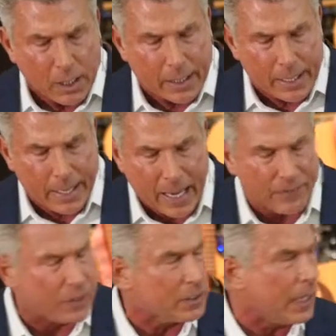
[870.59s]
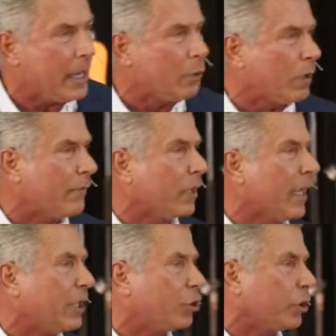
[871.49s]
uh having a
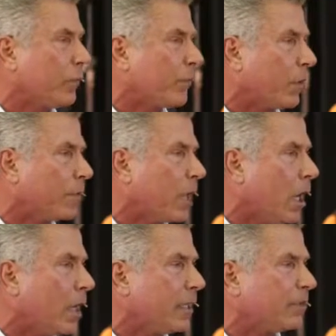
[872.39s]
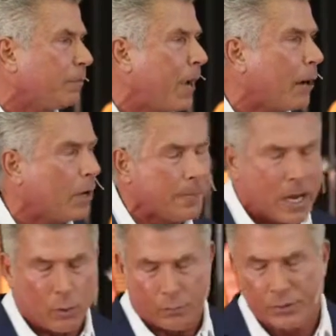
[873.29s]
revelation from God is
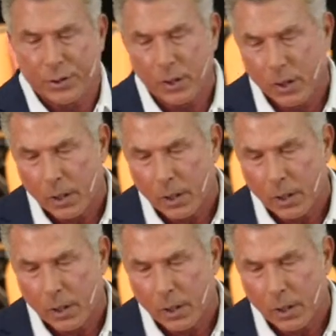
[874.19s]
paramount.